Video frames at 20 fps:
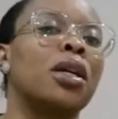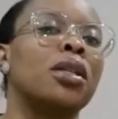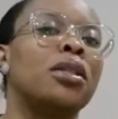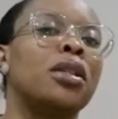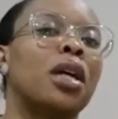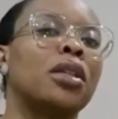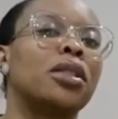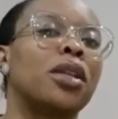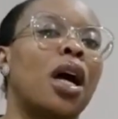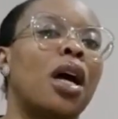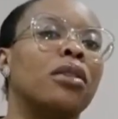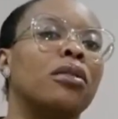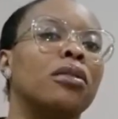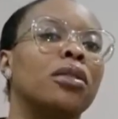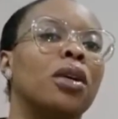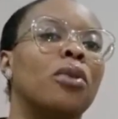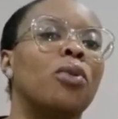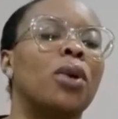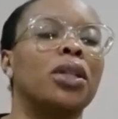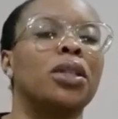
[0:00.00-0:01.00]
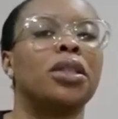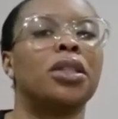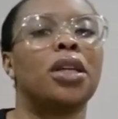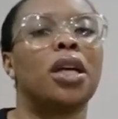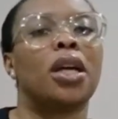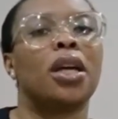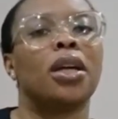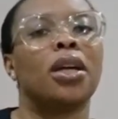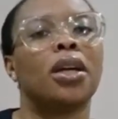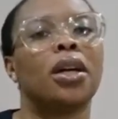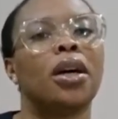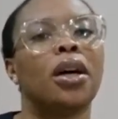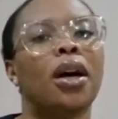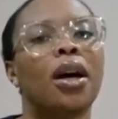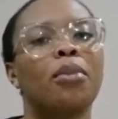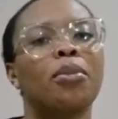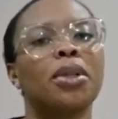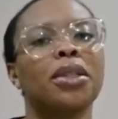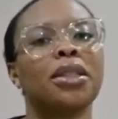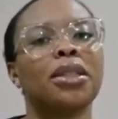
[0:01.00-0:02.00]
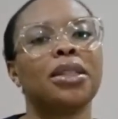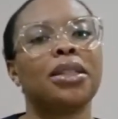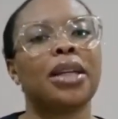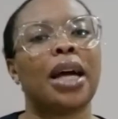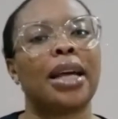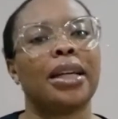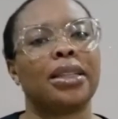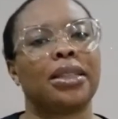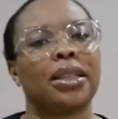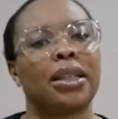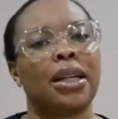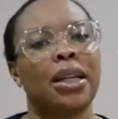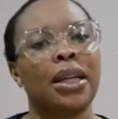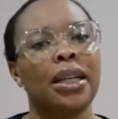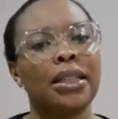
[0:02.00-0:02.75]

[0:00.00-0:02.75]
I dash out another one day. Oh, my years.